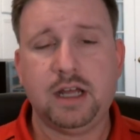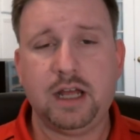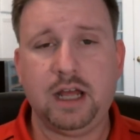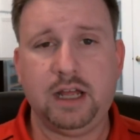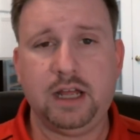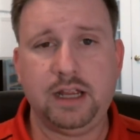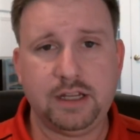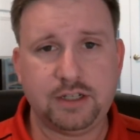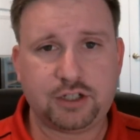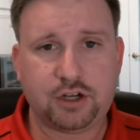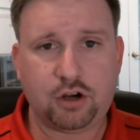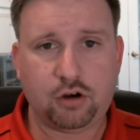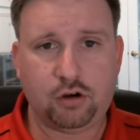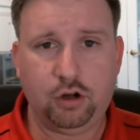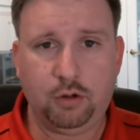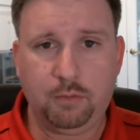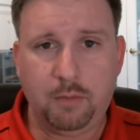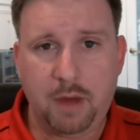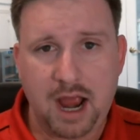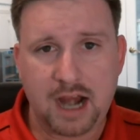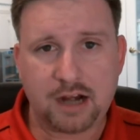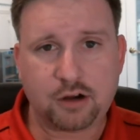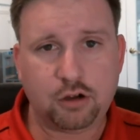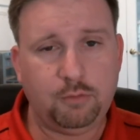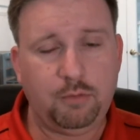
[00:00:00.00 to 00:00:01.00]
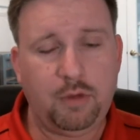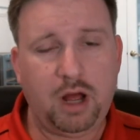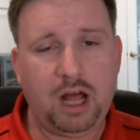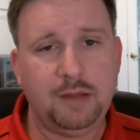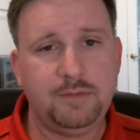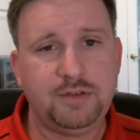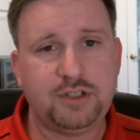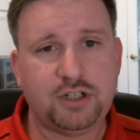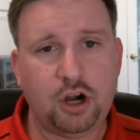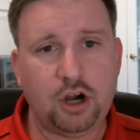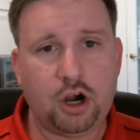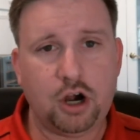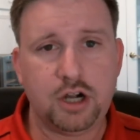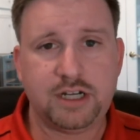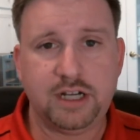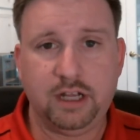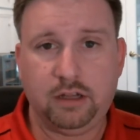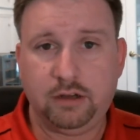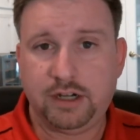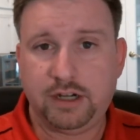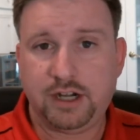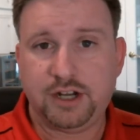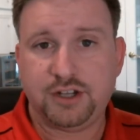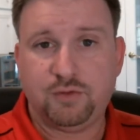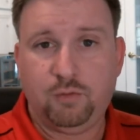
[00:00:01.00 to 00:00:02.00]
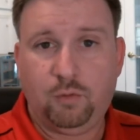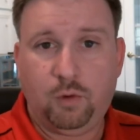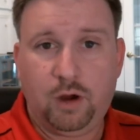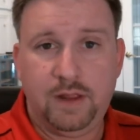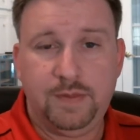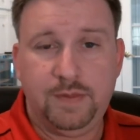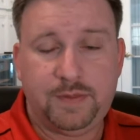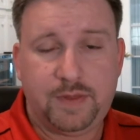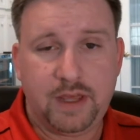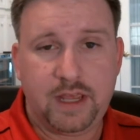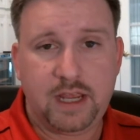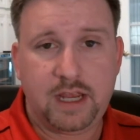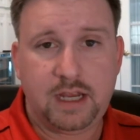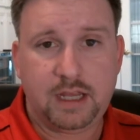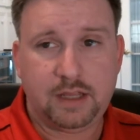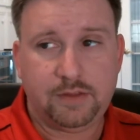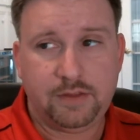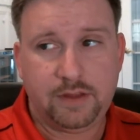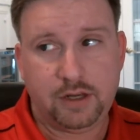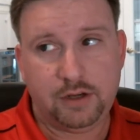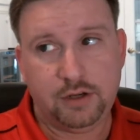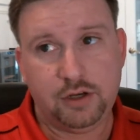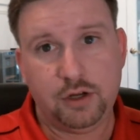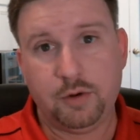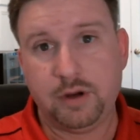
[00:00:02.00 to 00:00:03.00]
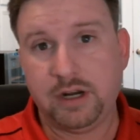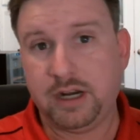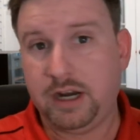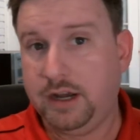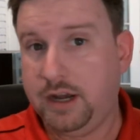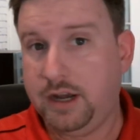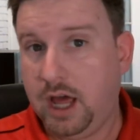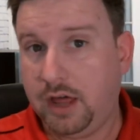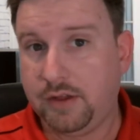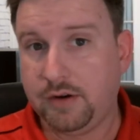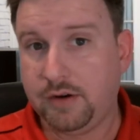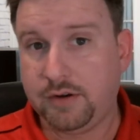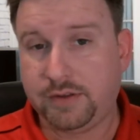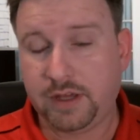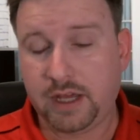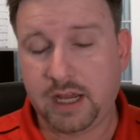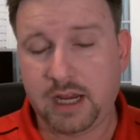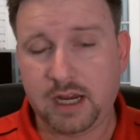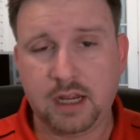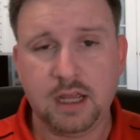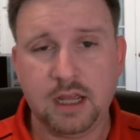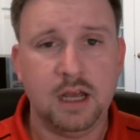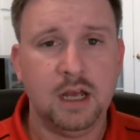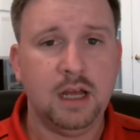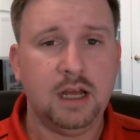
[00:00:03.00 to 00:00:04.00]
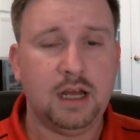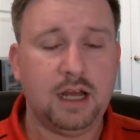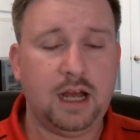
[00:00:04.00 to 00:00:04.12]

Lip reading: Is Colonel Michael Bob Starr telling us one thing and then doing another thing?